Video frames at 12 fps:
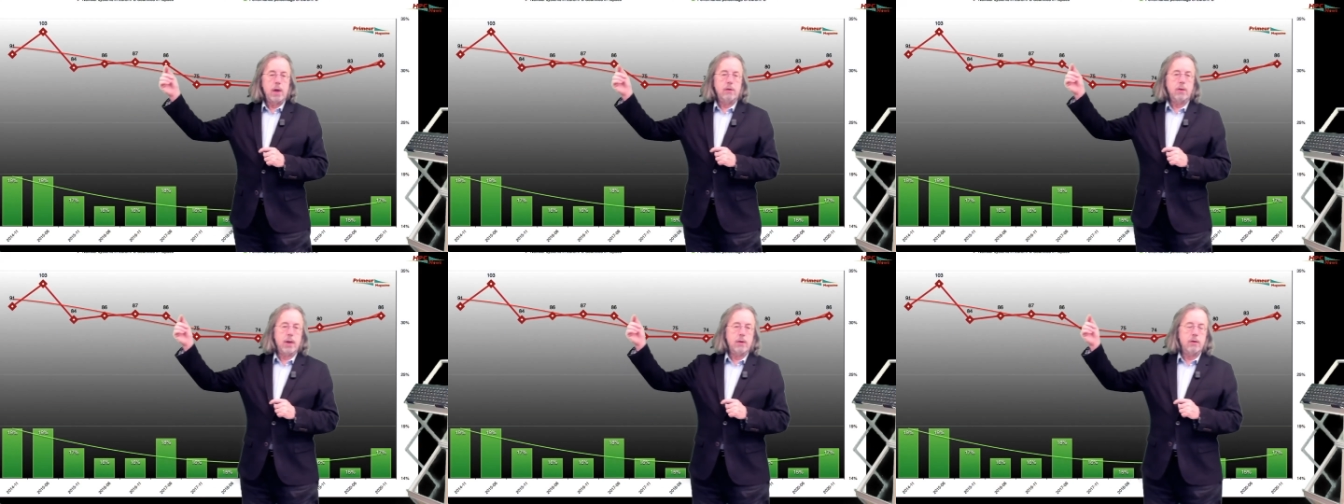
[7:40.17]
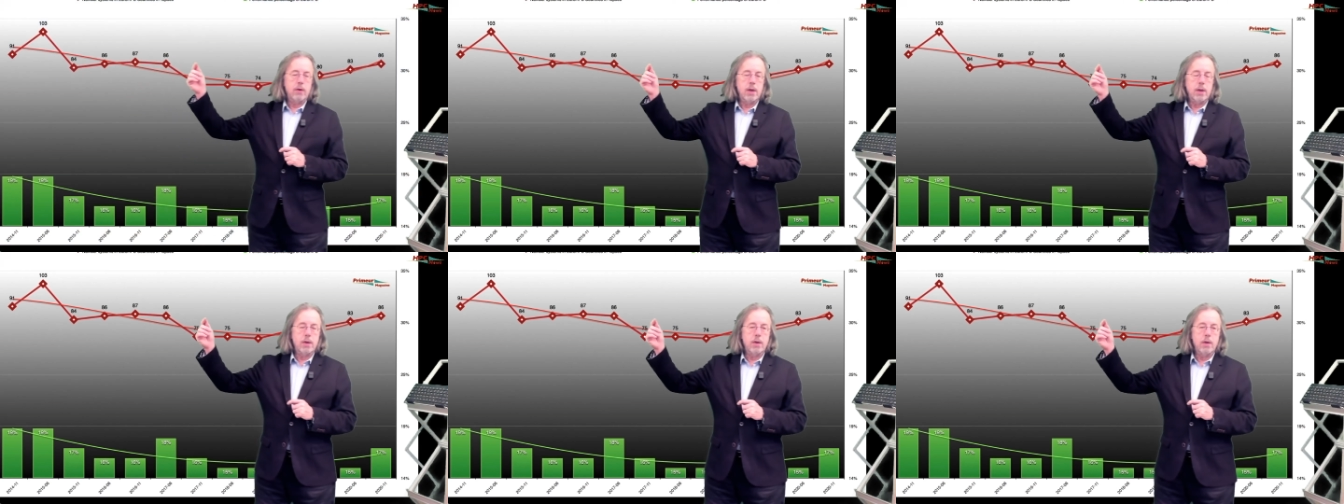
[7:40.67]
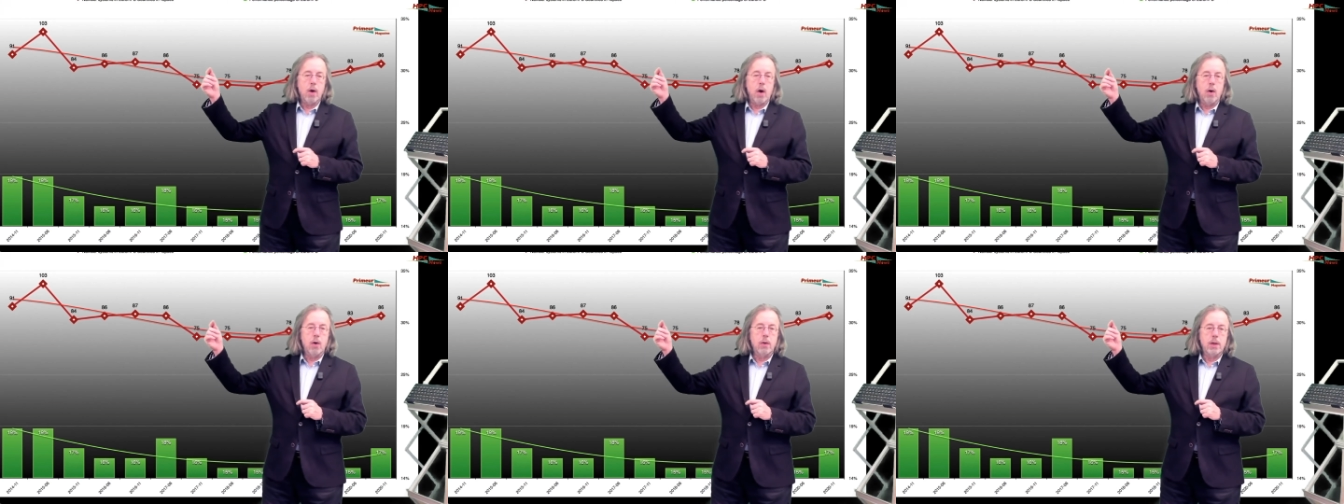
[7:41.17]
as you can see, the
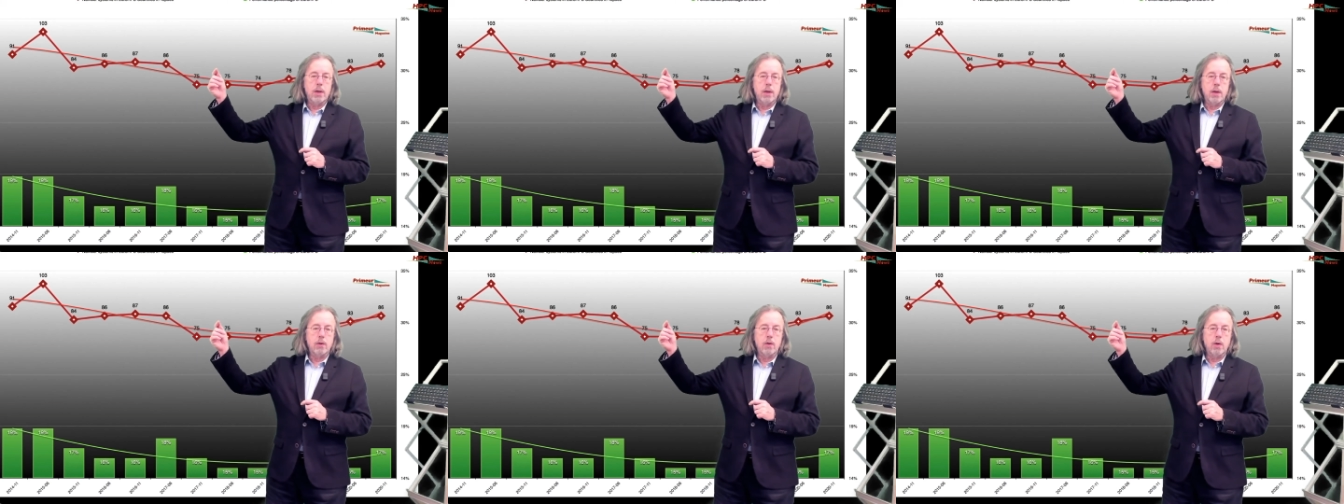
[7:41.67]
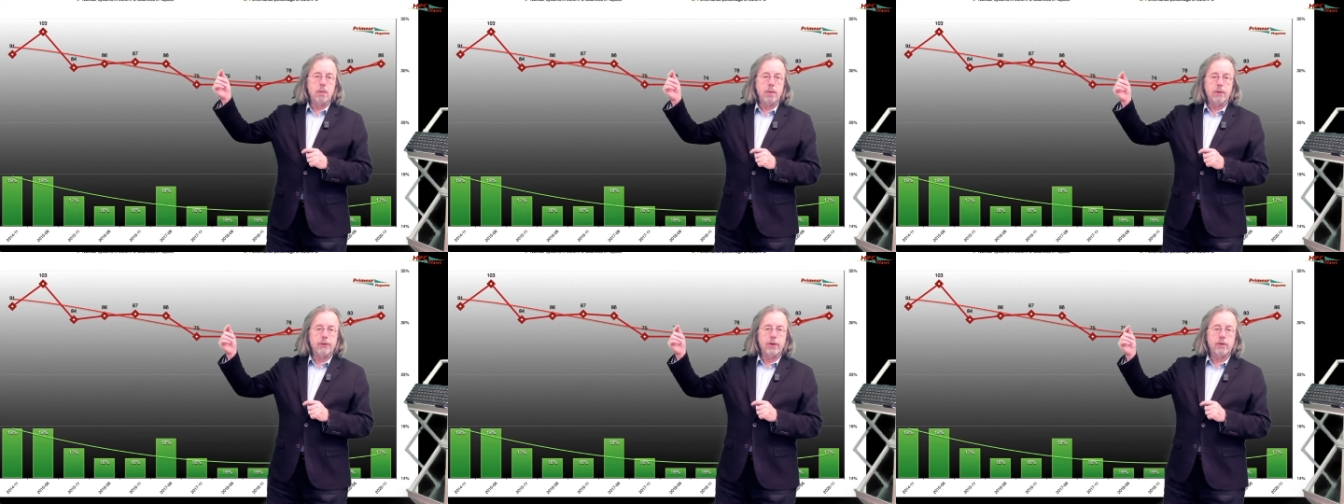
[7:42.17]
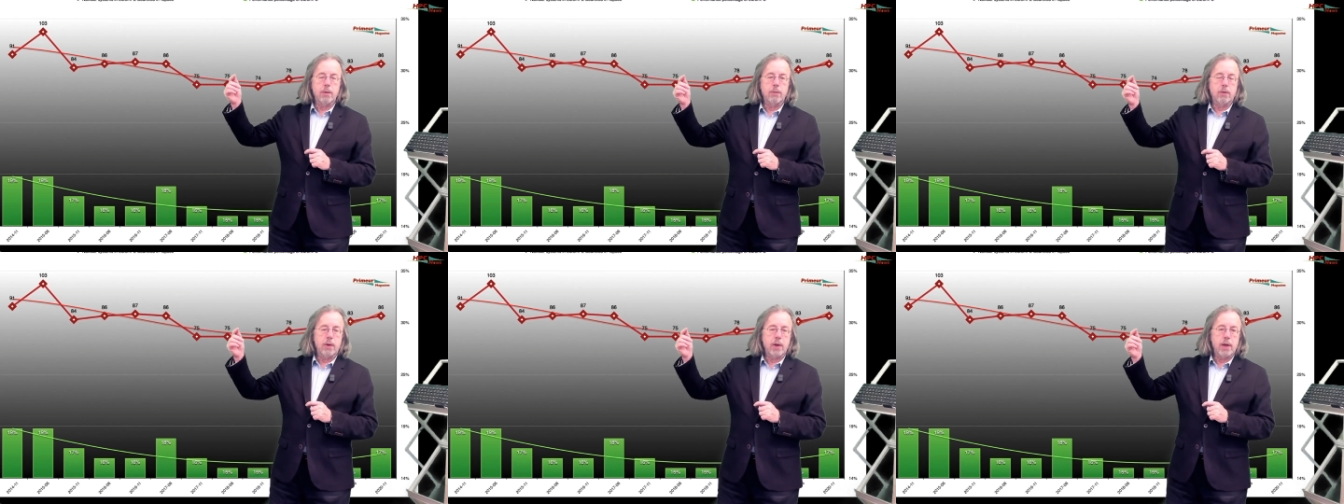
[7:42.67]
the uh, the number of
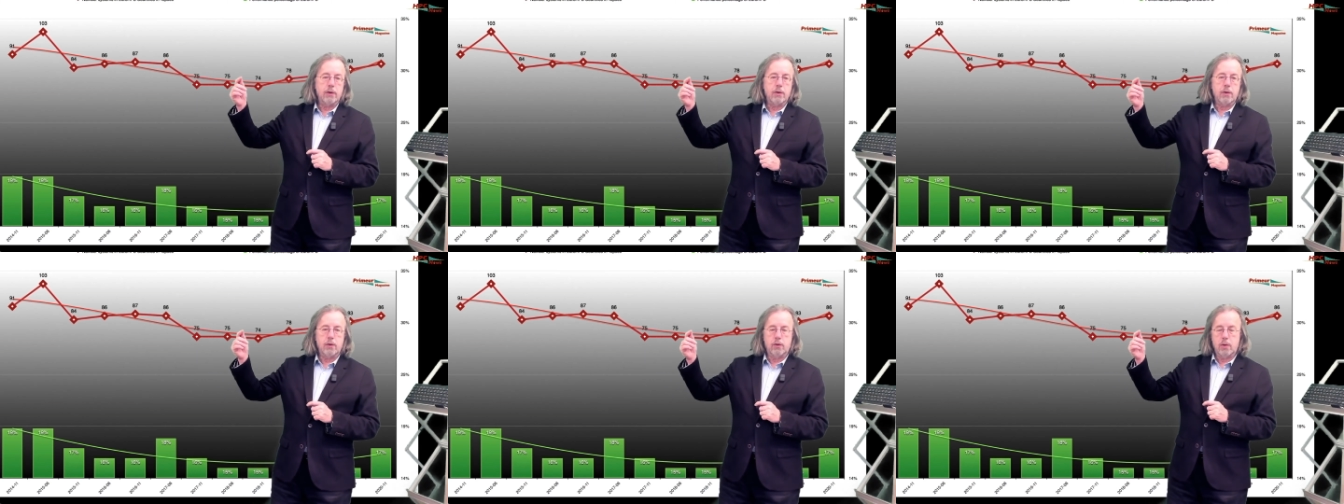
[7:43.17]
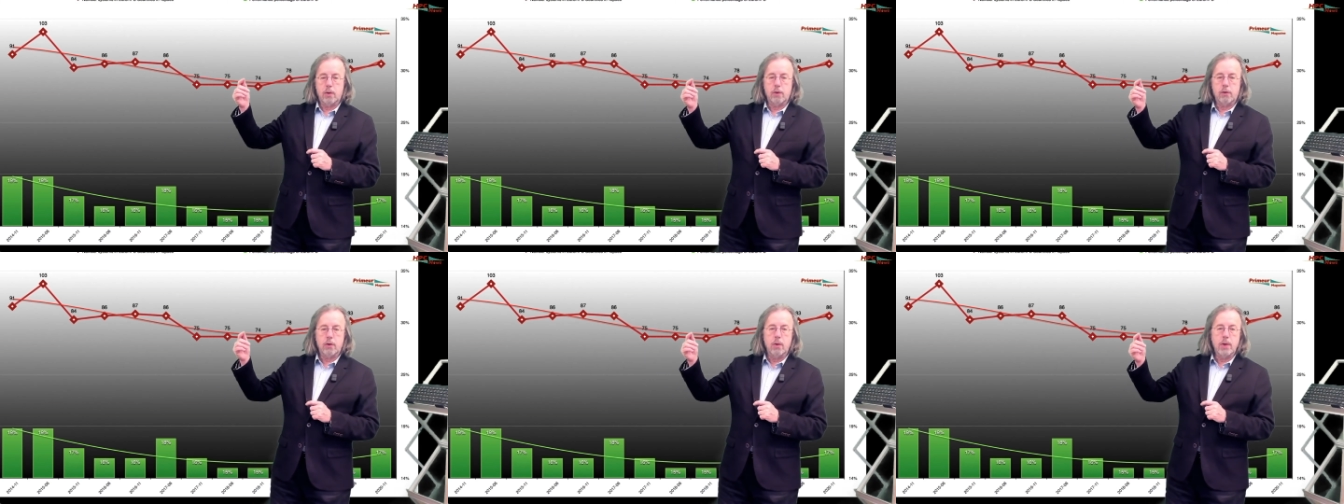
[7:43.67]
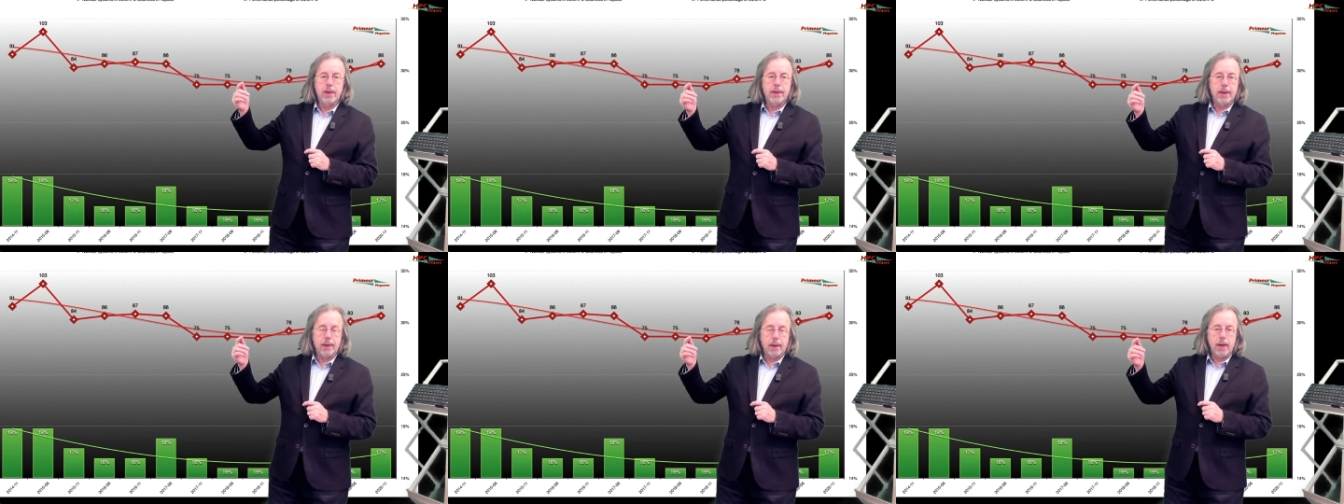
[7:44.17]
systems has sh slowly
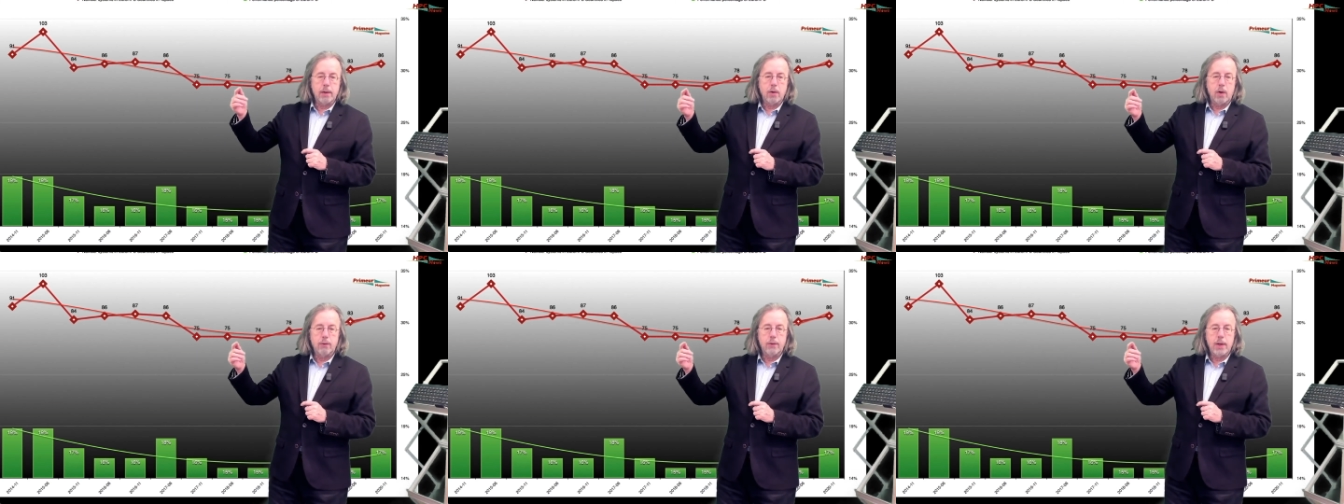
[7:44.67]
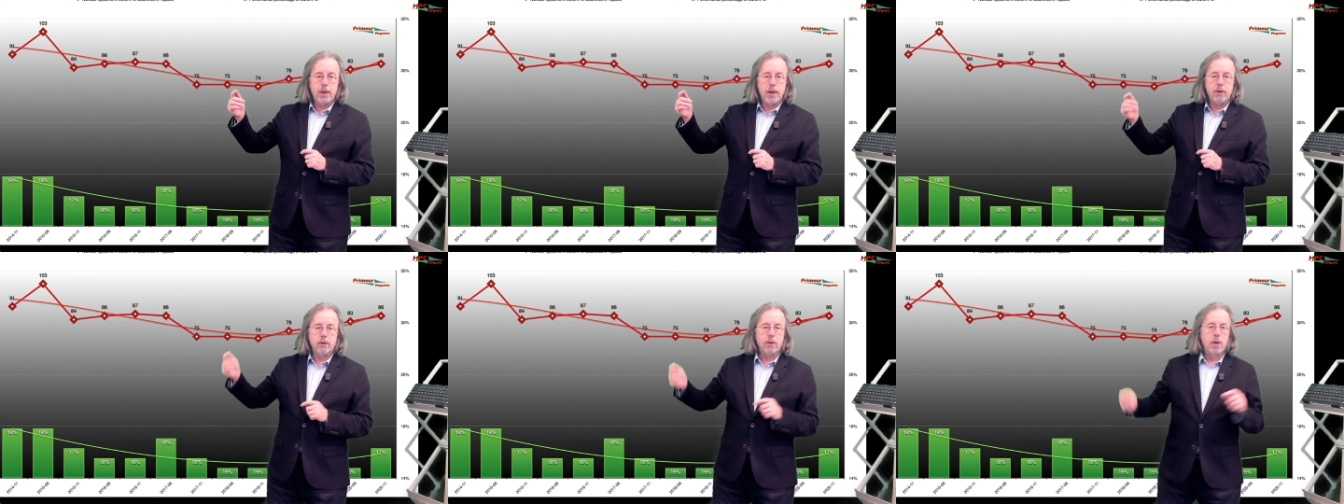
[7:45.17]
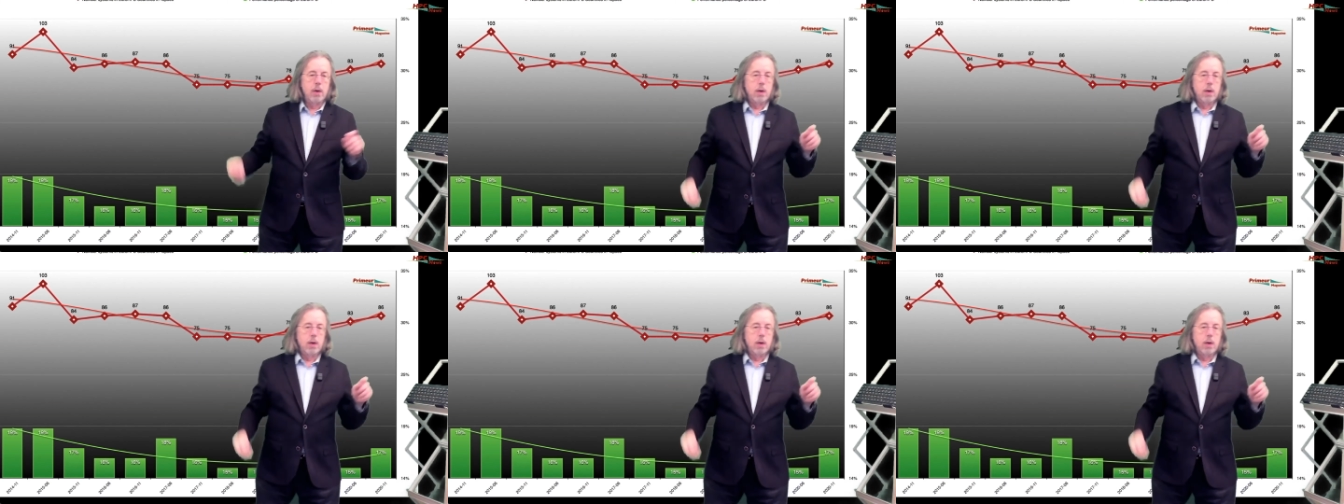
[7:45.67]
declined over the years,